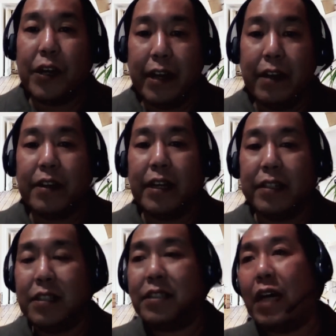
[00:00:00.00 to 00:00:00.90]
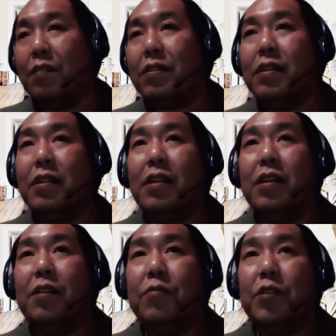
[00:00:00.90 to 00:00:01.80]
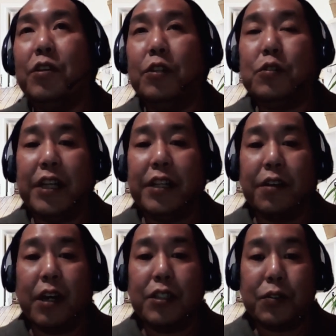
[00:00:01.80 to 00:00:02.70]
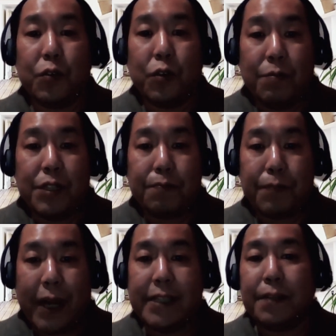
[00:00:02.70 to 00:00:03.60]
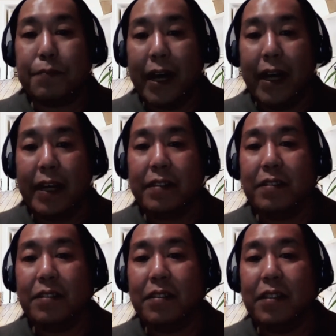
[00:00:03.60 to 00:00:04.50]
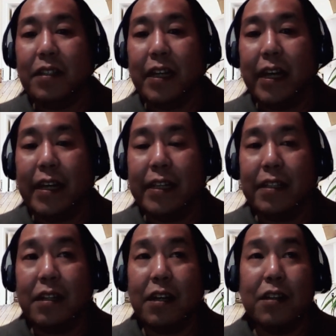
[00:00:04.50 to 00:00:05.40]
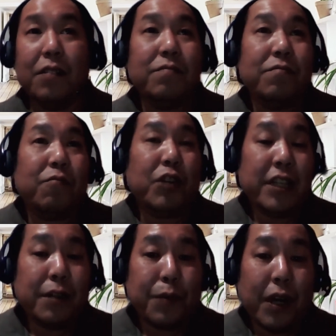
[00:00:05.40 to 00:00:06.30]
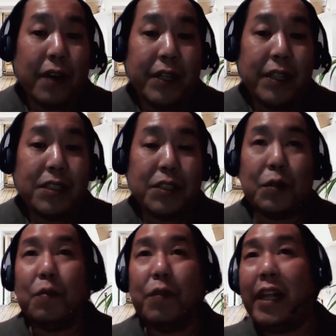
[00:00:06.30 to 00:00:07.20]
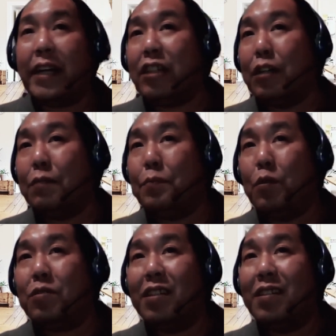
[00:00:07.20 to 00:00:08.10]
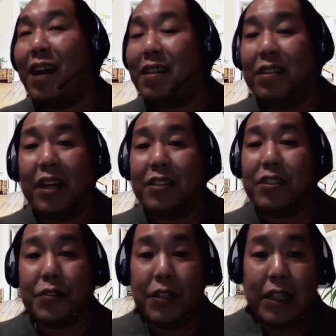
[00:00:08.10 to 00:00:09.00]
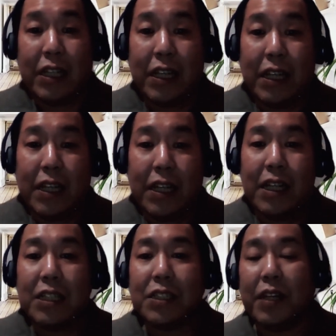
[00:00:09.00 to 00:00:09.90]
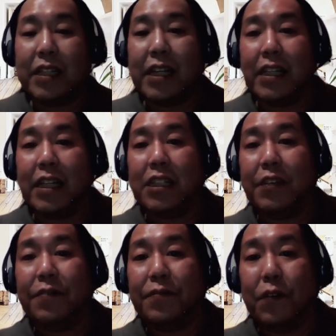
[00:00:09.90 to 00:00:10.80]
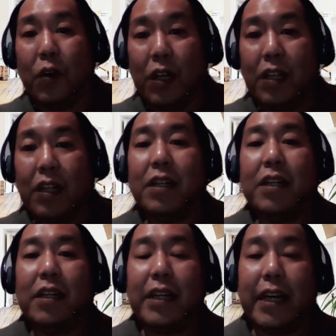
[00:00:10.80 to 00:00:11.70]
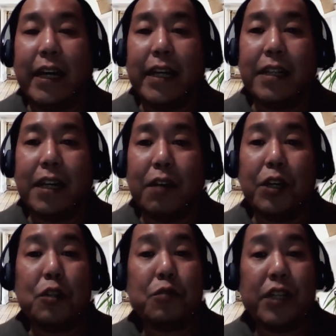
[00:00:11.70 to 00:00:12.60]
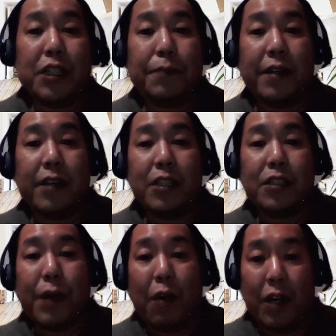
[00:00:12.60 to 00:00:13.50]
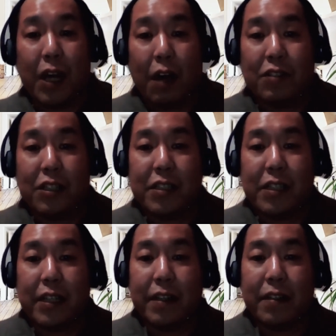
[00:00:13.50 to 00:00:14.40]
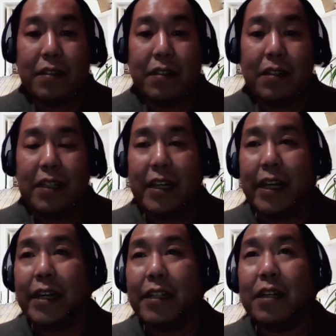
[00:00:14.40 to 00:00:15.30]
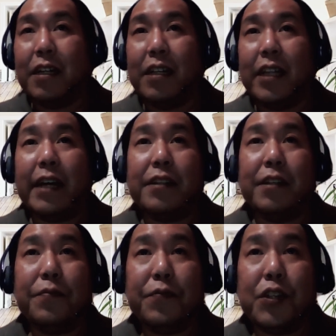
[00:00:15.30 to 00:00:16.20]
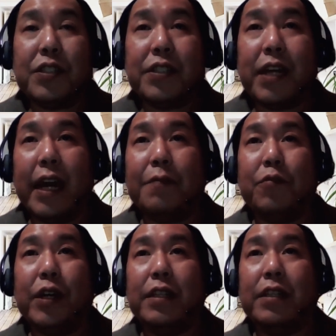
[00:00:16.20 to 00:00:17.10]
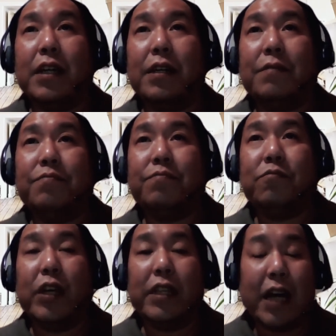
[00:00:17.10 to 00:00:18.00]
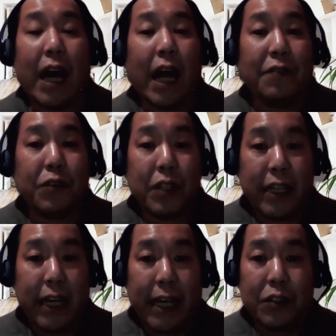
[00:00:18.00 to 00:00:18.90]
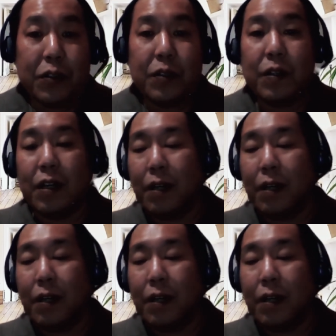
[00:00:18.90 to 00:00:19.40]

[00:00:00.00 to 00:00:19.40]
area in the south, usually there are storms passing by, and we're in the province, so electrical posts are not that sturdy, so it can easily fall, and we usually experience power outages here. And like the first time when the Al volcano